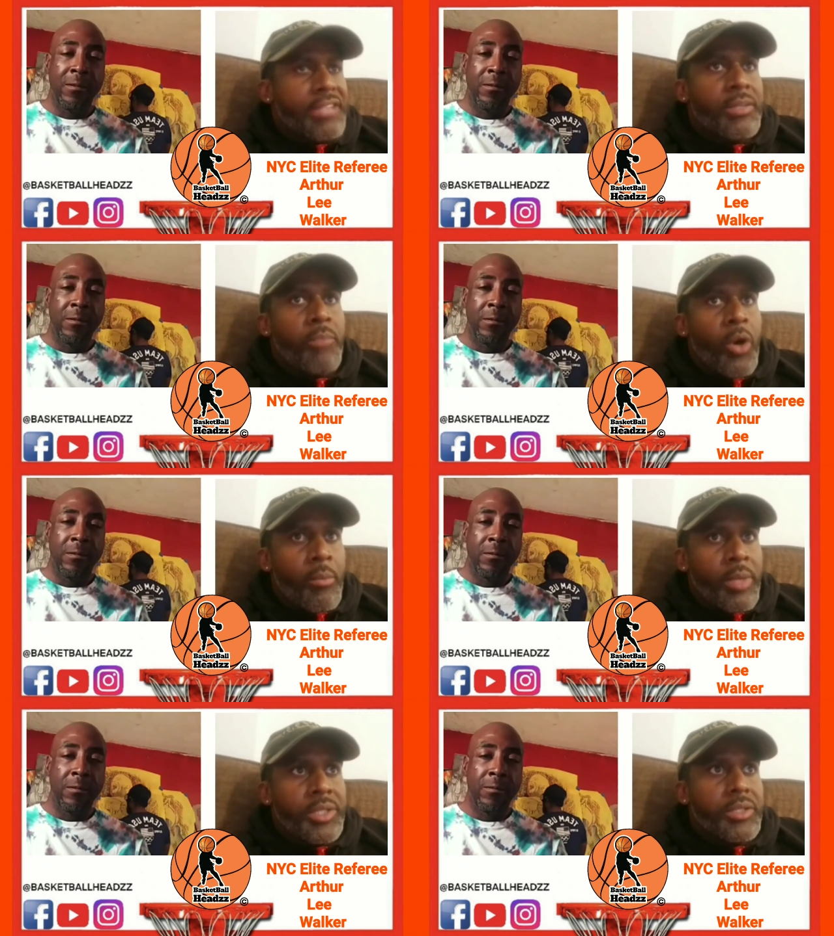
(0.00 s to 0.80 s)
Speaker 1: some
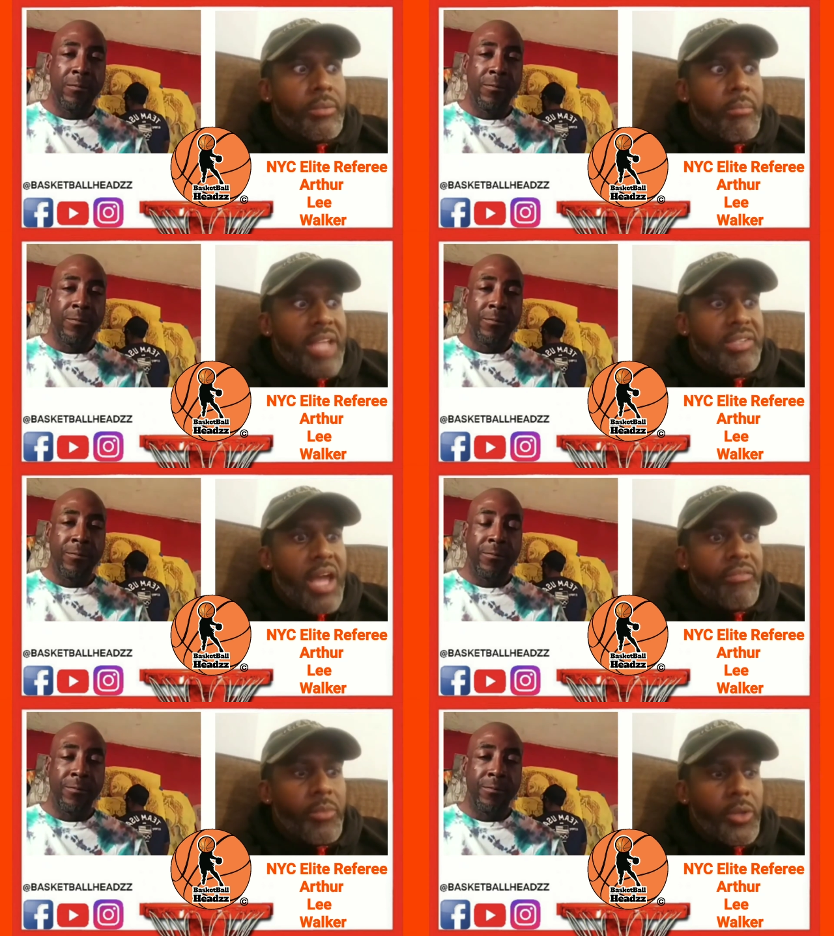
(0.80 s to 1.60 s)
moments my
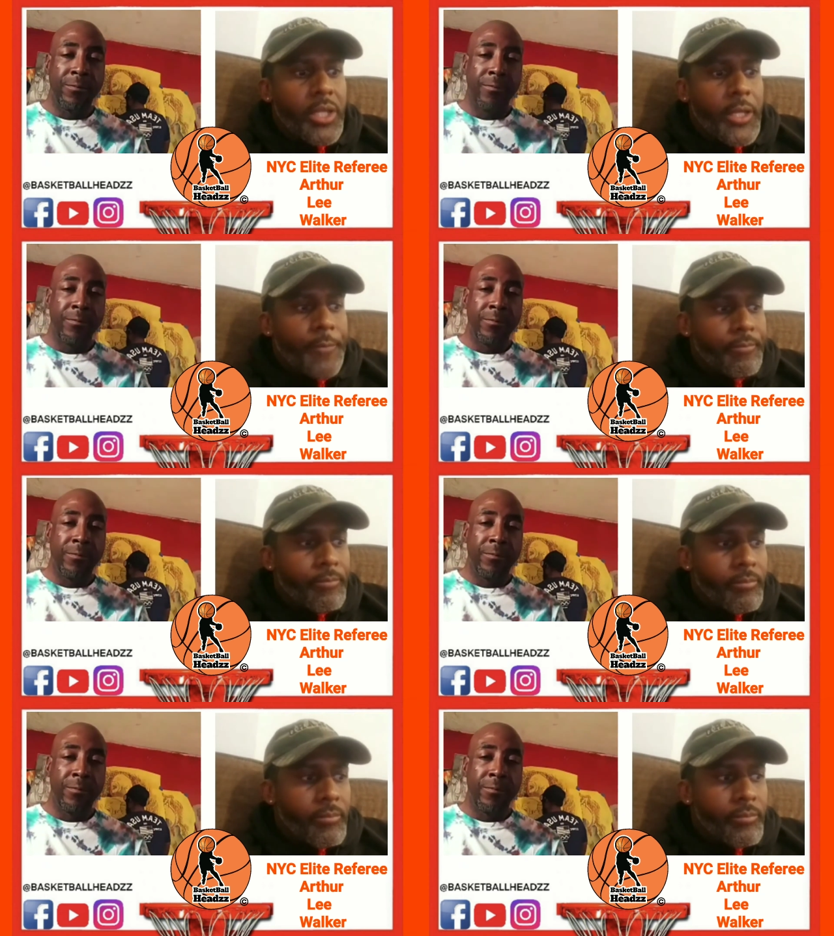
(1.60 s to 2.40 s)
sophomore year,
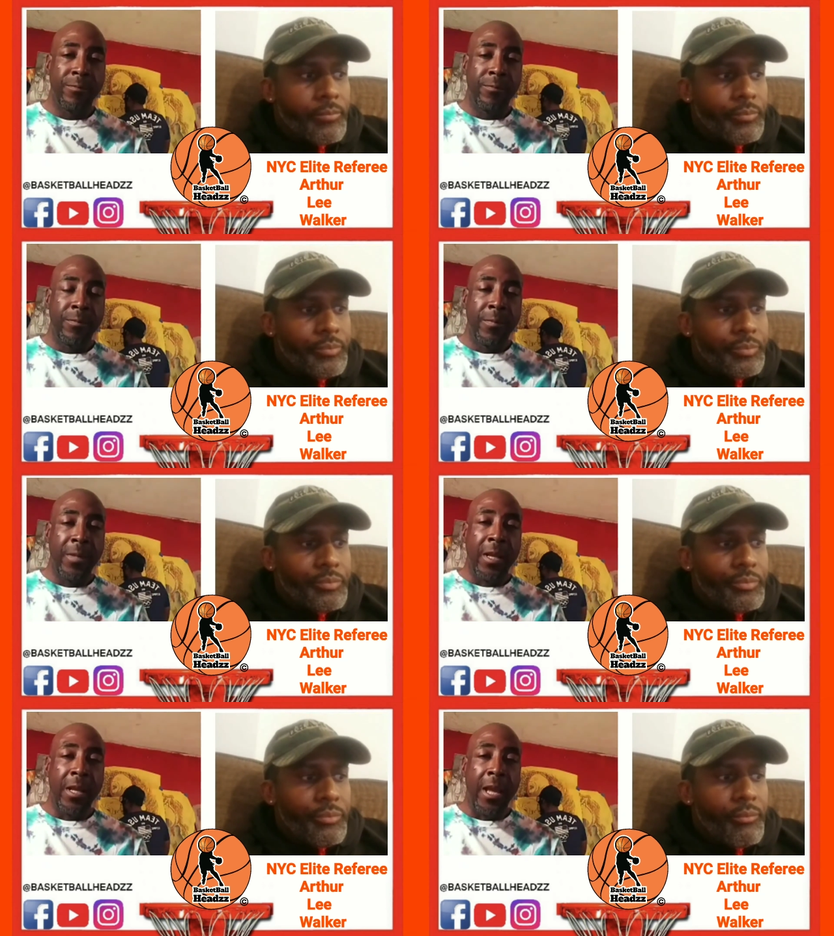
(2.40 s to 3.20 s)

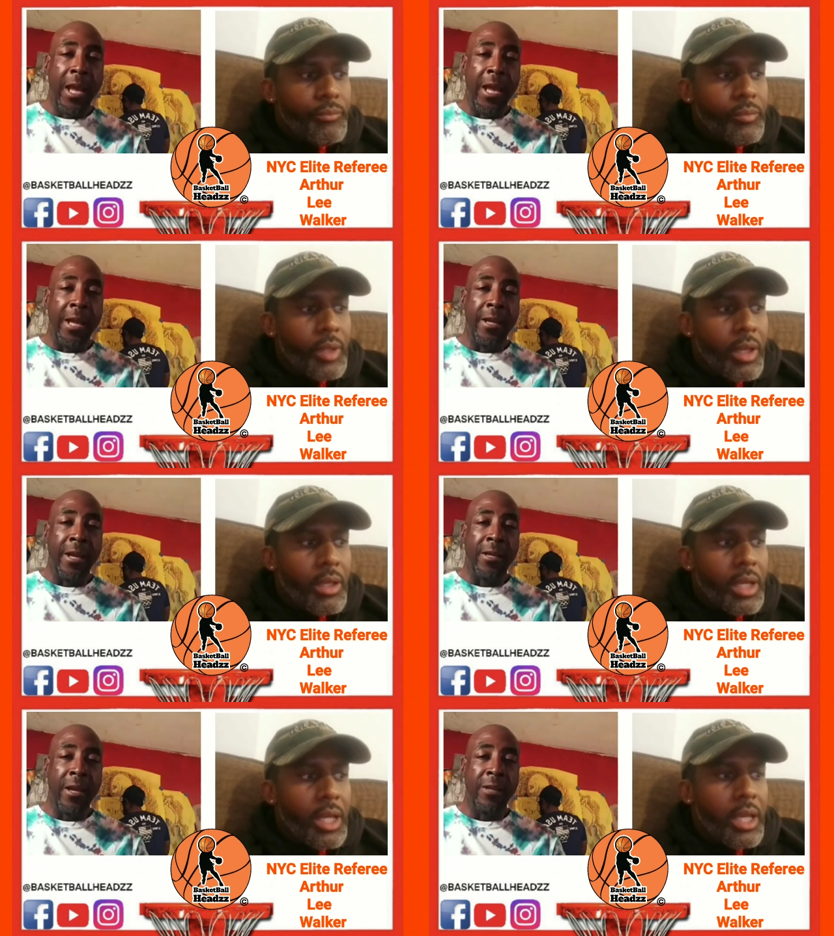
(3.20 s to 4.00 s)
Speaker 2: and,
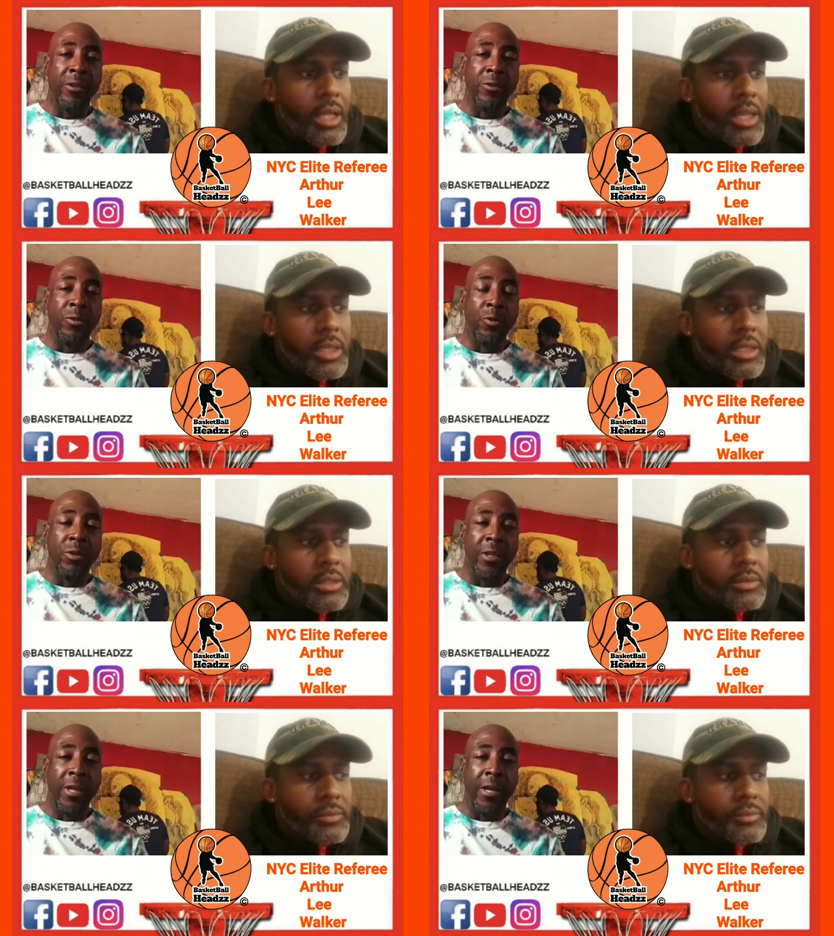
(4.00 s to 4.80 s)
and and your junior
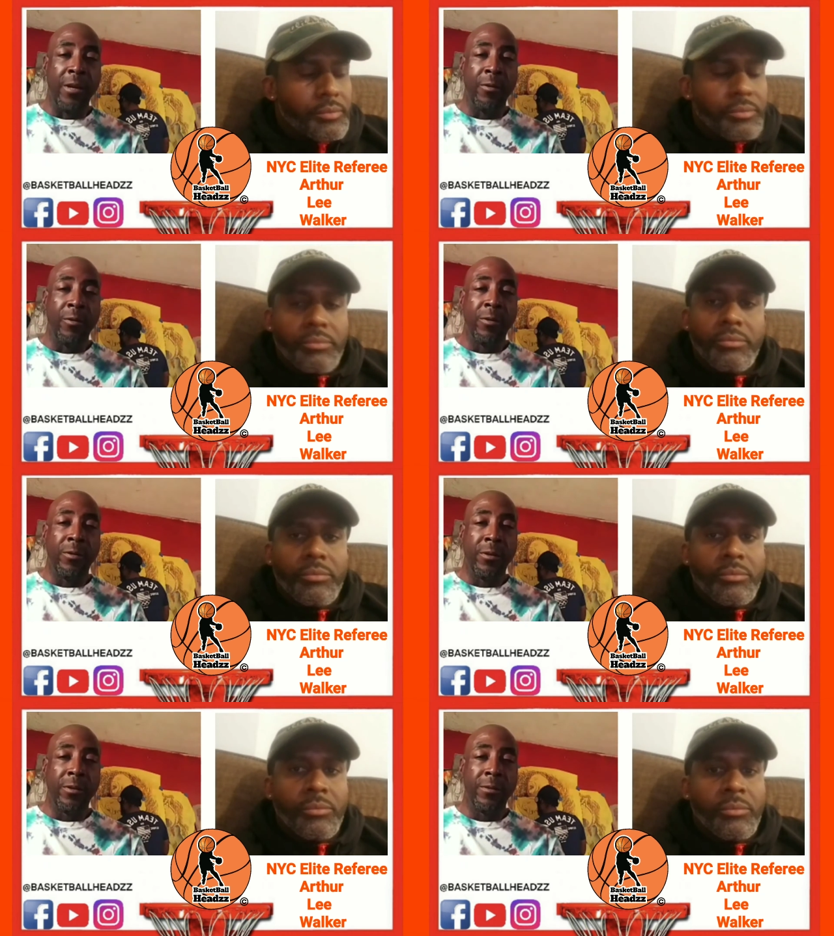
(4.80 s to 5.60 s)
year
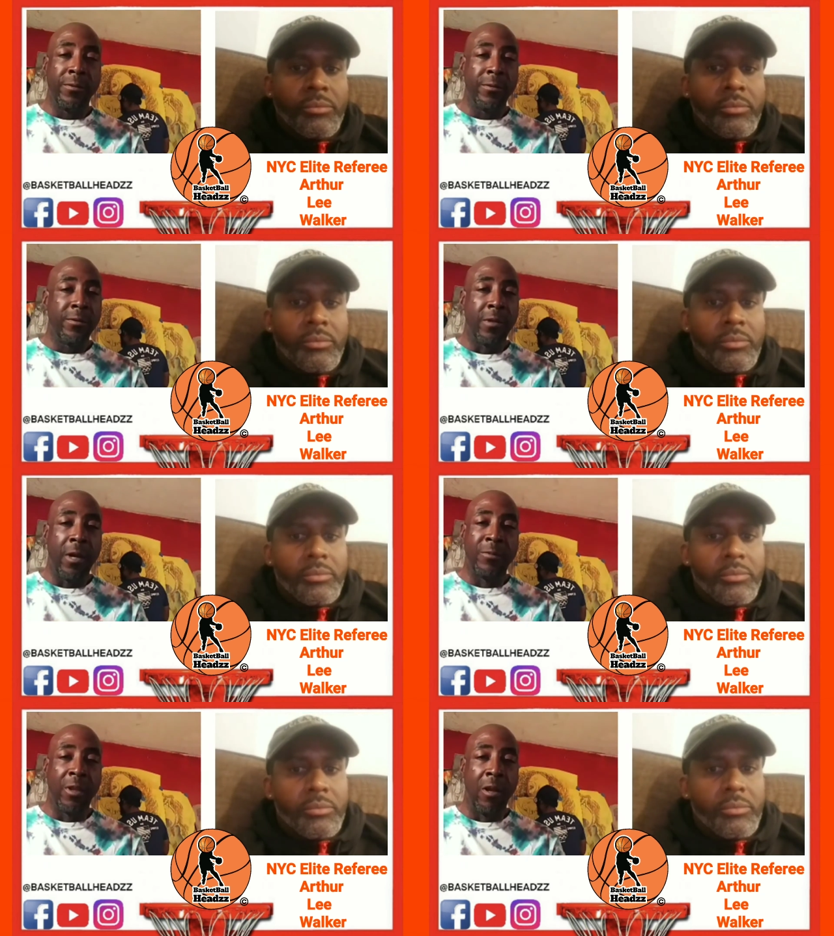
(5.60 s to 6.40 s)

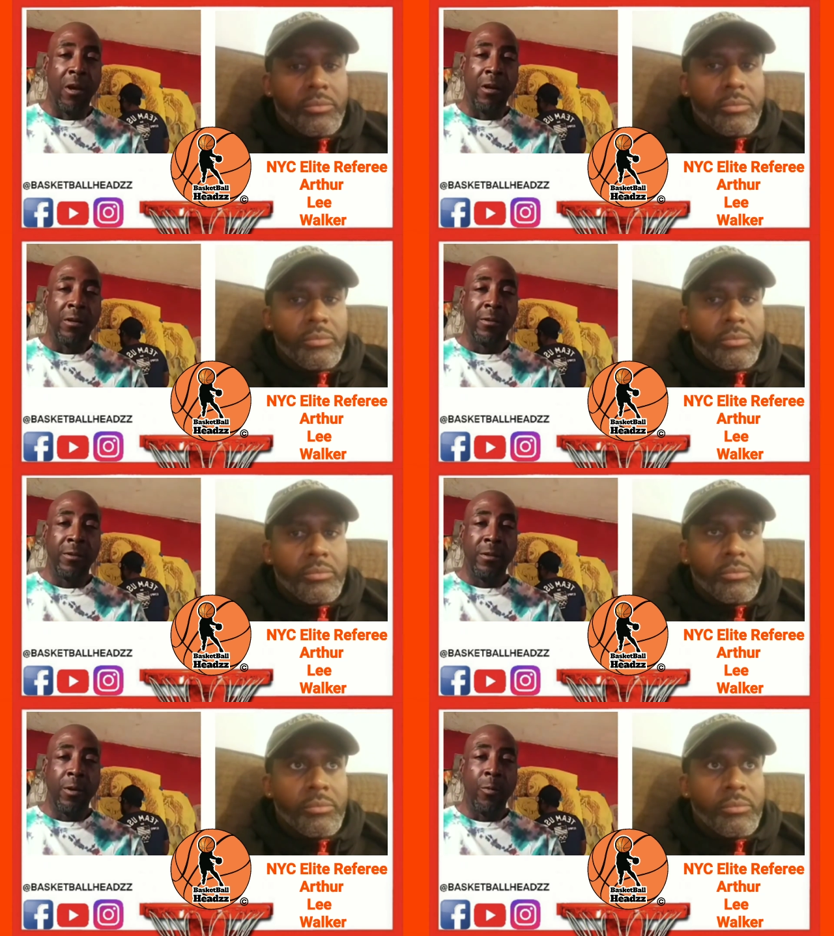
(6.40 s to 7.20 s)
comes along.
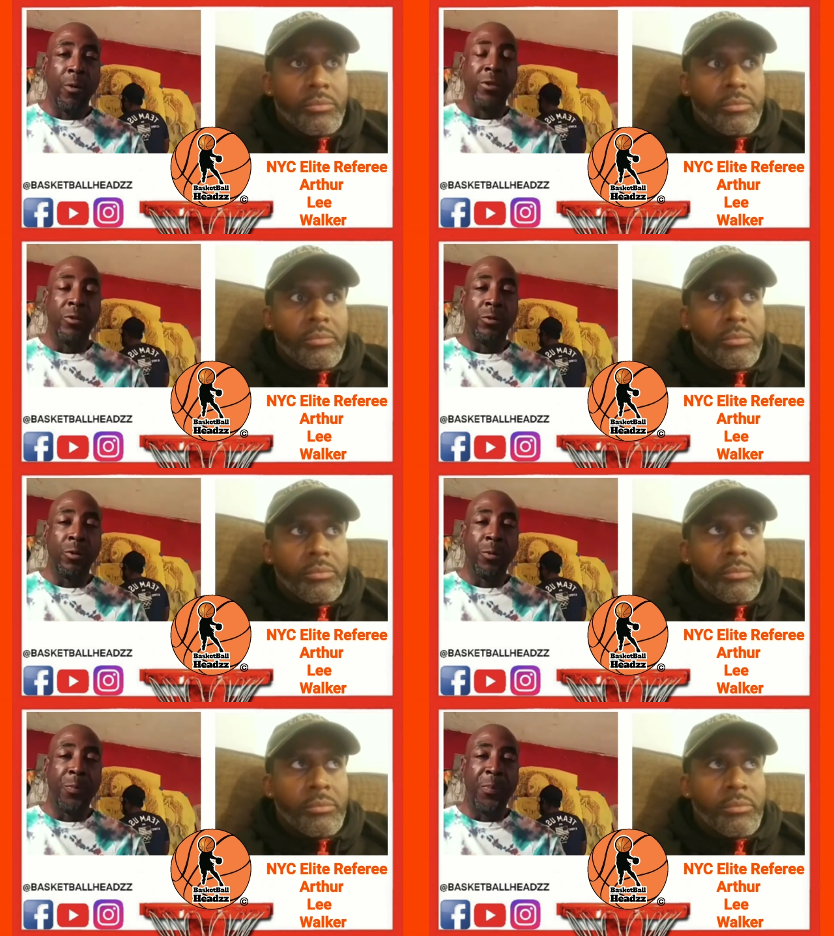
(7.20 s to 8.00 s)
What did you do to
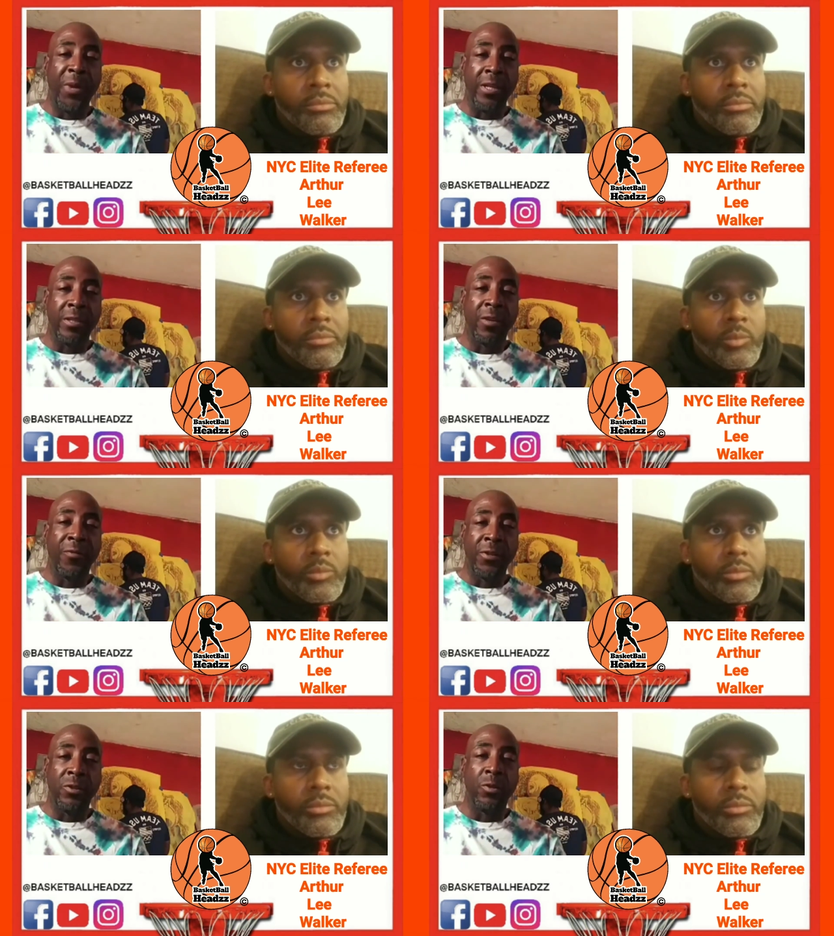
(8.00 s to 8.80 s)
prepare yourself for
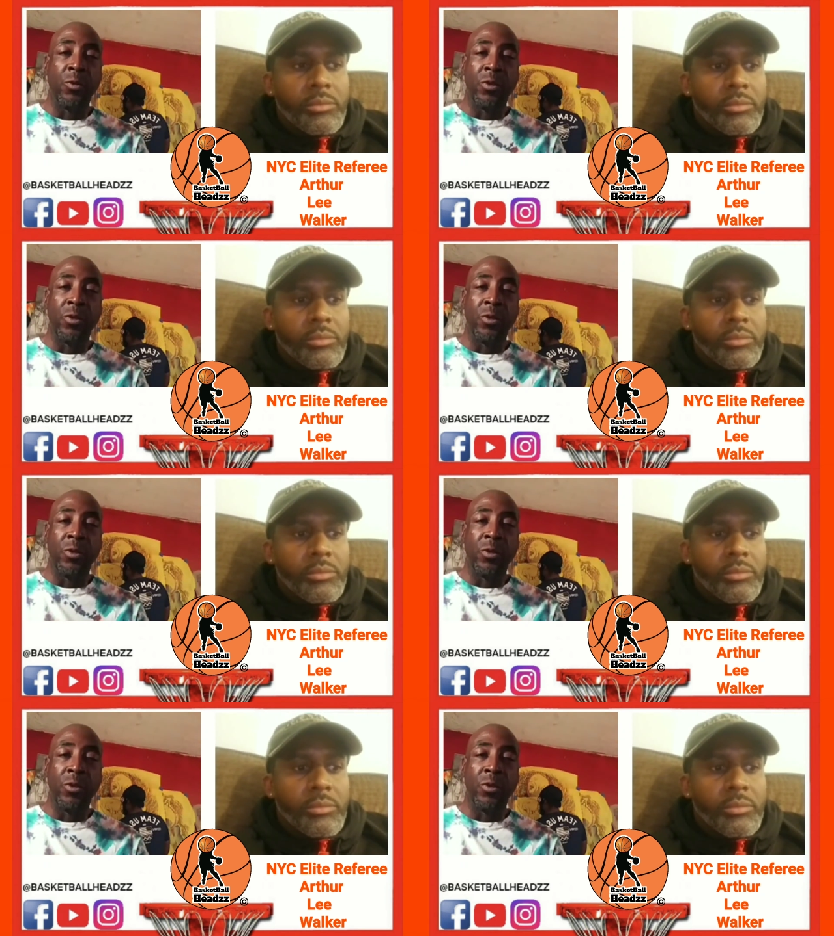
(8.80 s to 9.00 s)
your junior